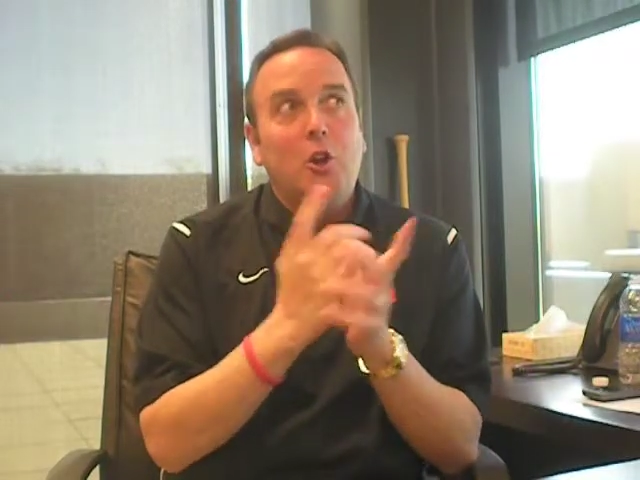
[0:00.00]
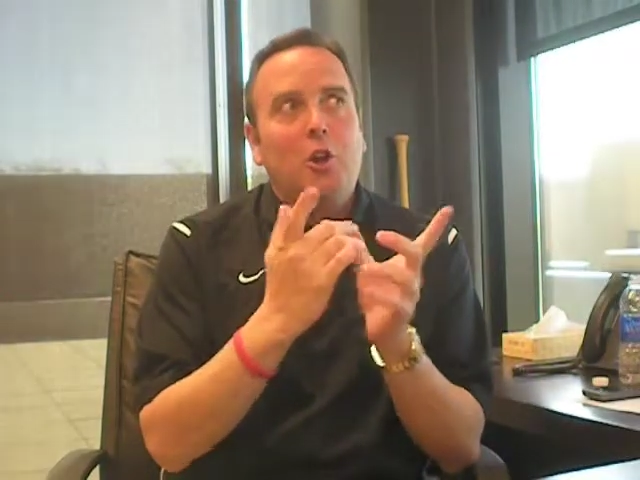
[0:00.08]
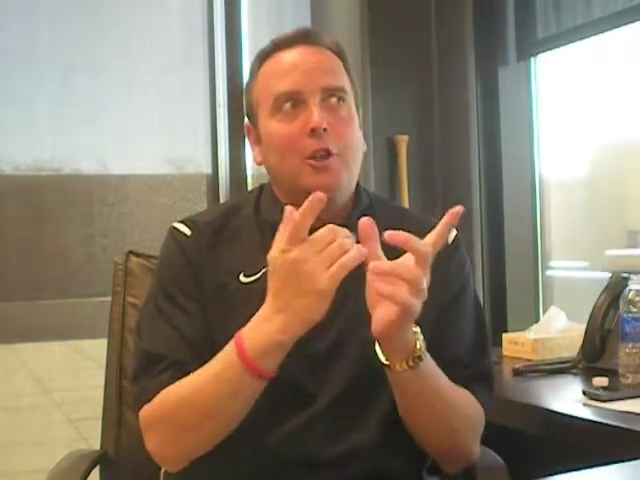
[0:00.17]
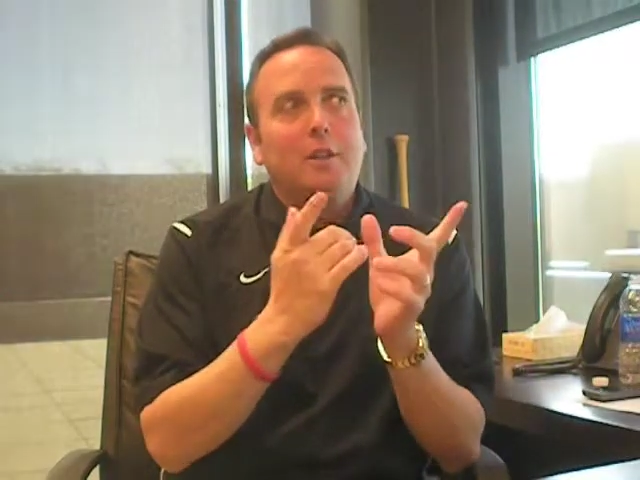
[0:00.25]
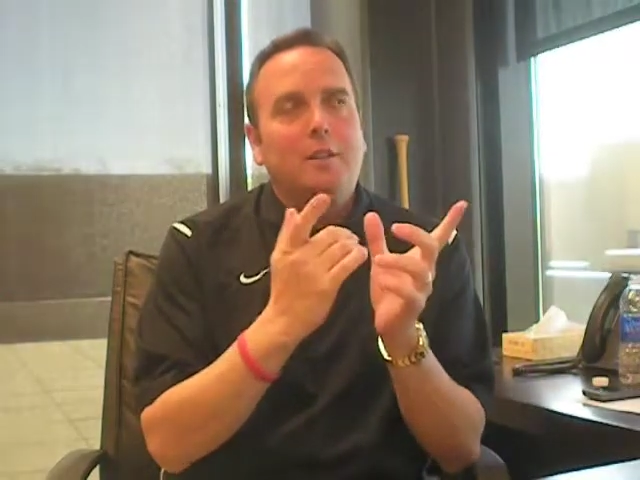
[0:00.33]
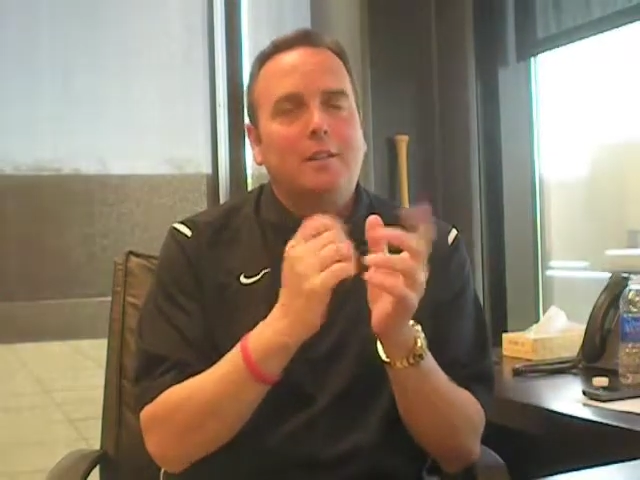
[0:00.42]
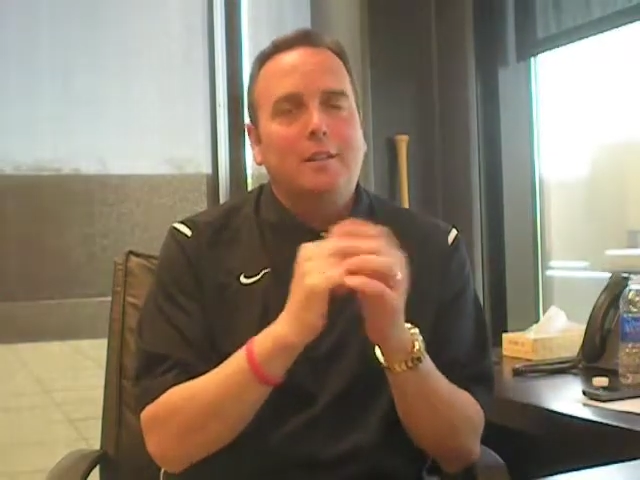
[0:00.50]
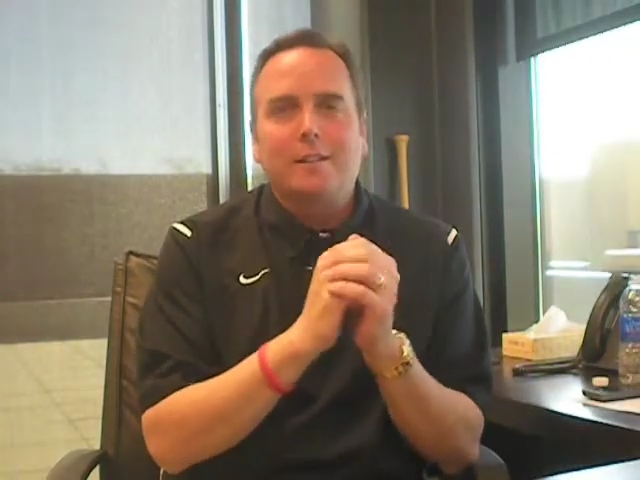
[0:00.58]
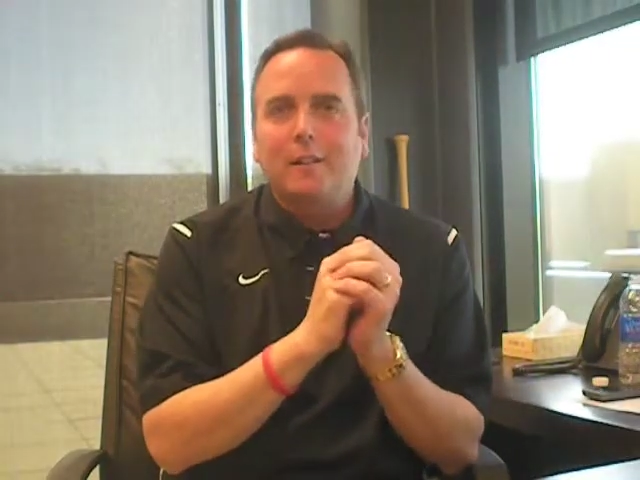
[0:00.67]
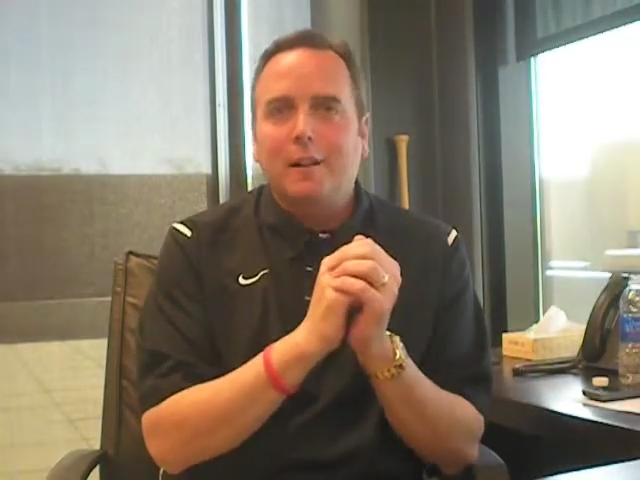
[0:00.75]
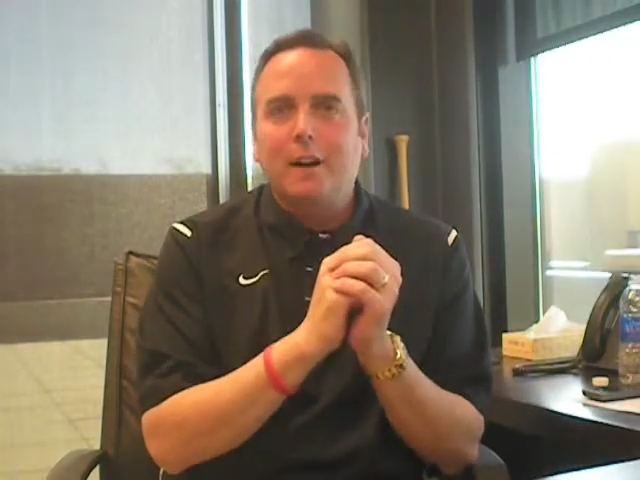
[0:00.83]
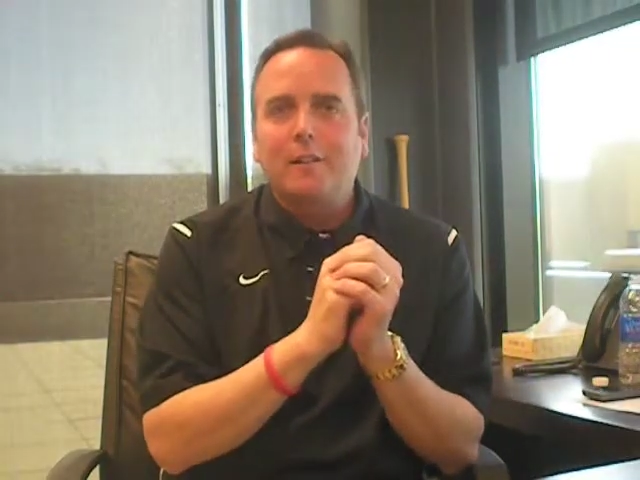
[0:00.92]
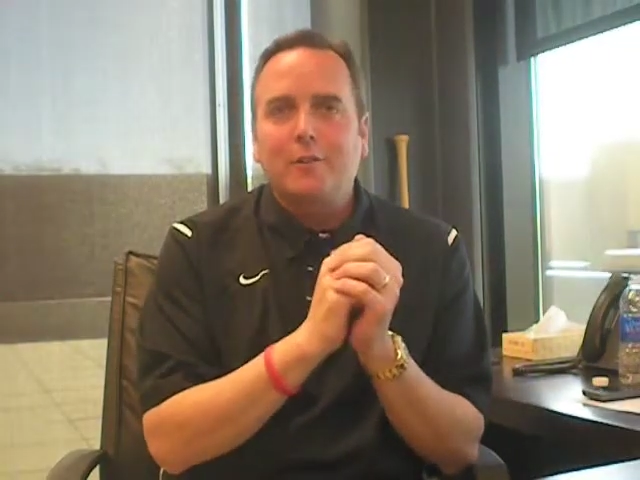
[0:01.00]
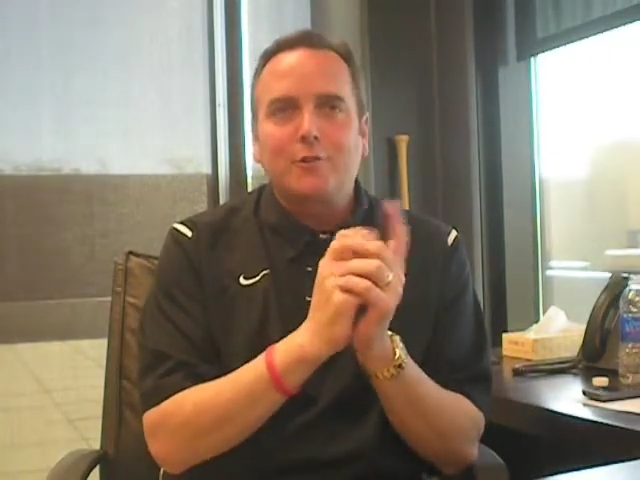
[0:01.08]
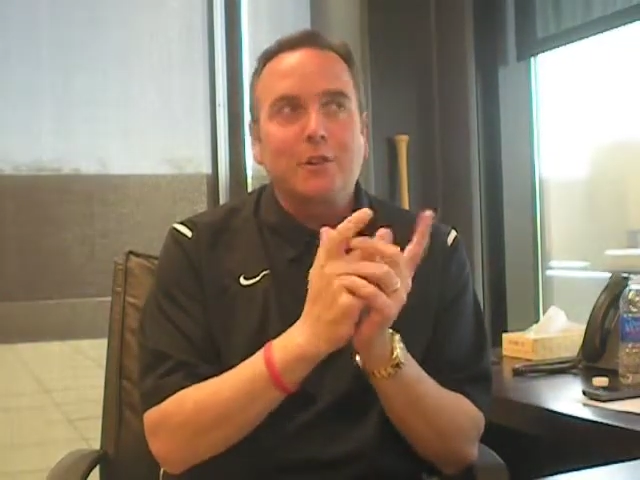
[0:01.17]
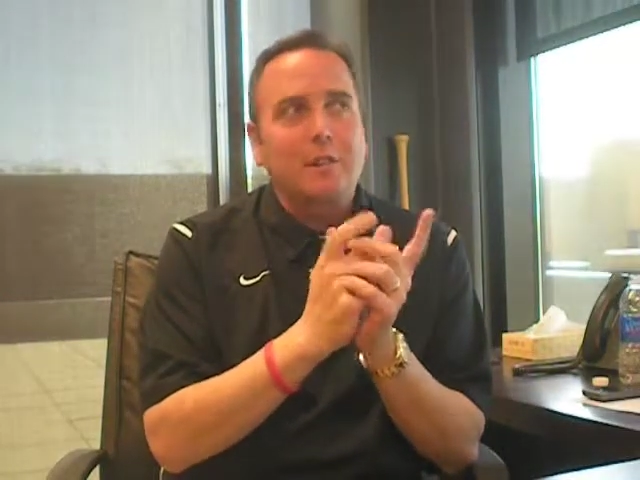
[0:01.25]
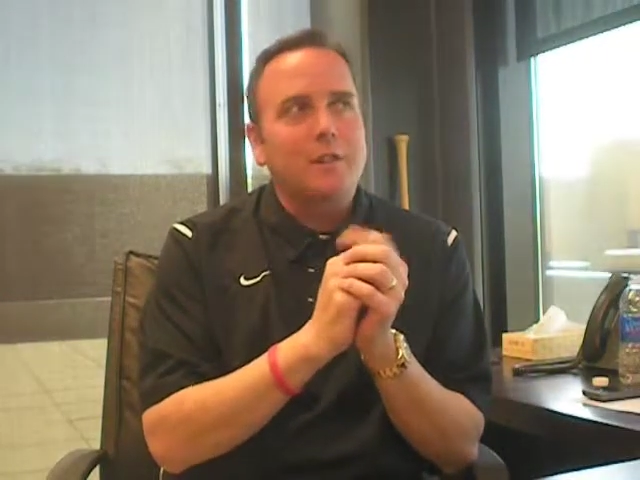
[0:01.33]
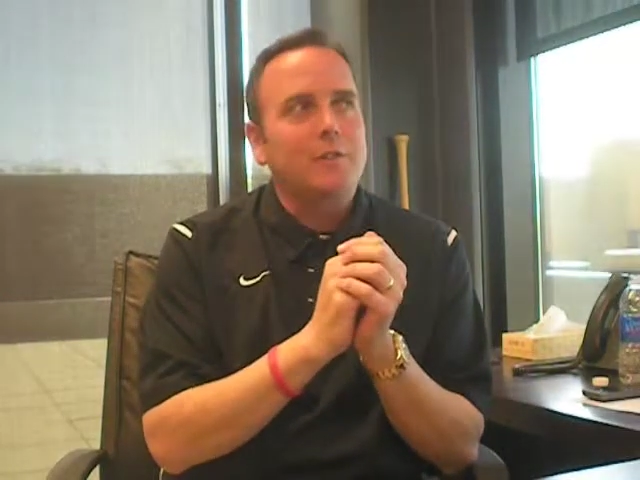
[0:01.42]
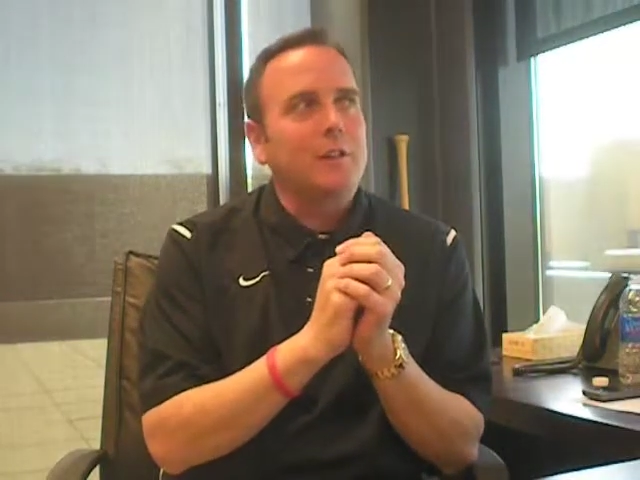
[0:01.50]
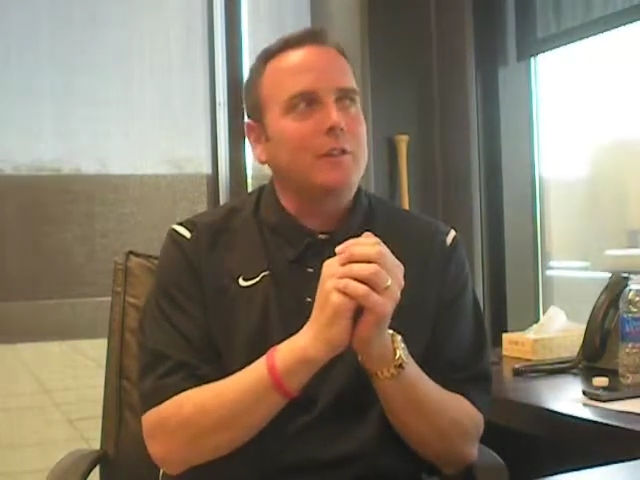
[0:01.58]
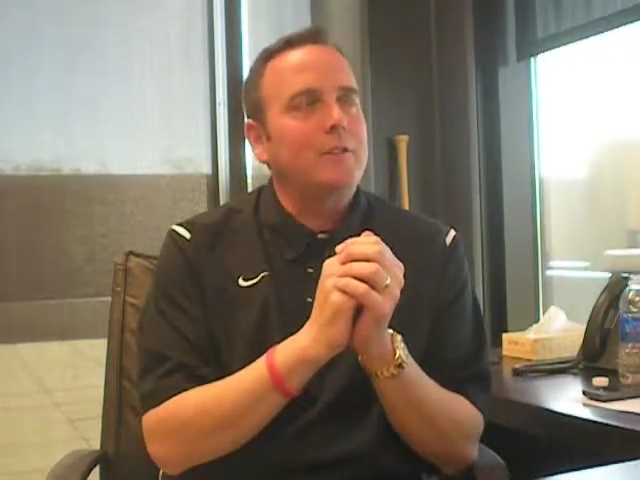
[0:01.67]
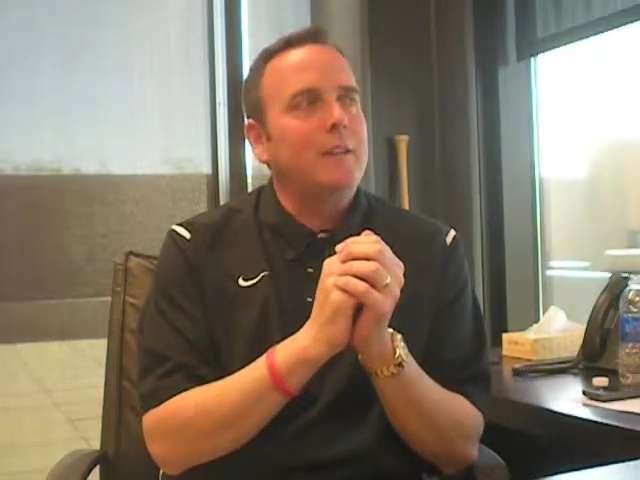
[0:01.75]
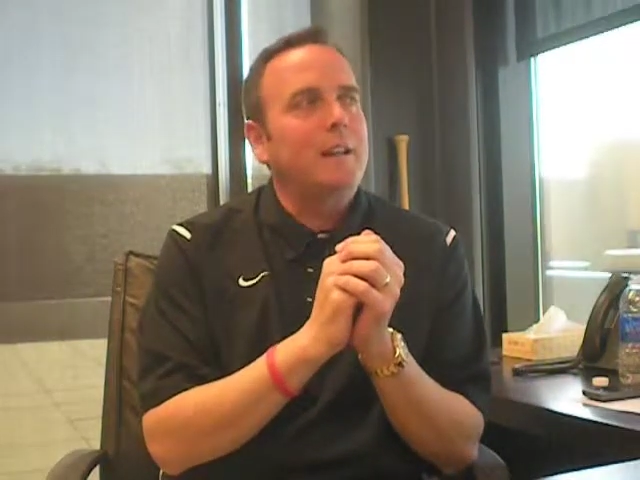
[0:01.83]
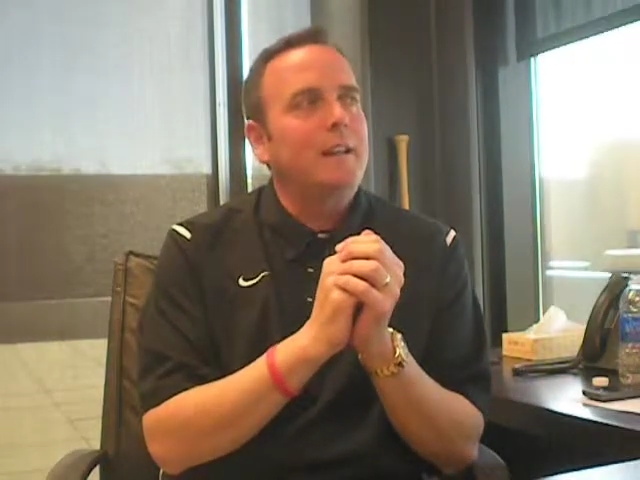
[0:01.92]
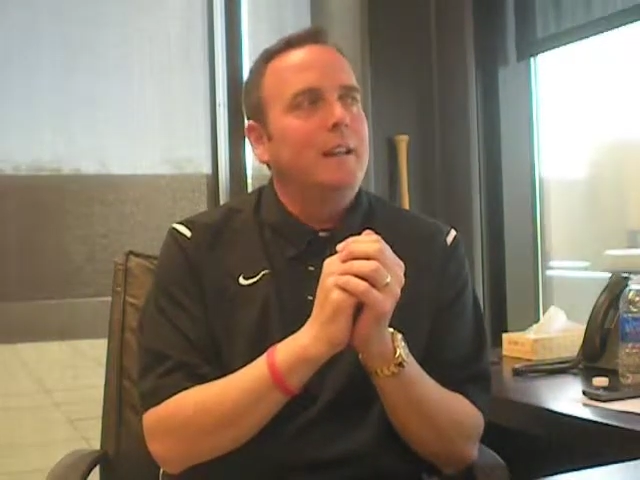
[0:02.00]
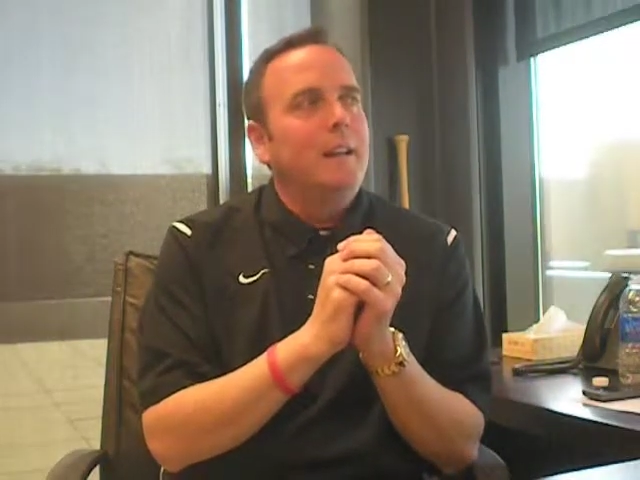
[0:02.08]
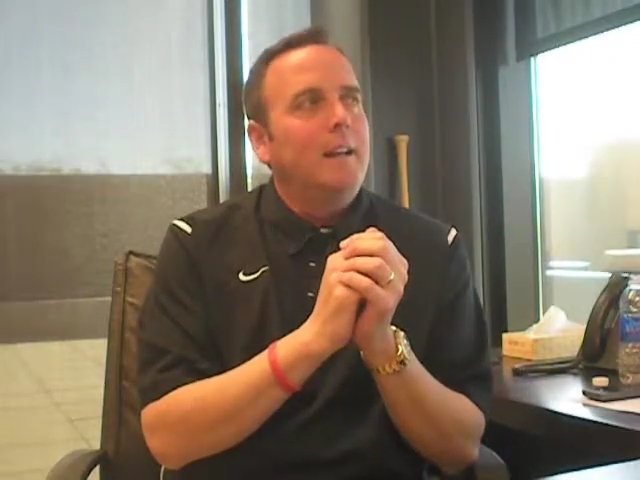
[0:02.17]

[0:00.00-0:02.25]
look at the colors, look at the sunset.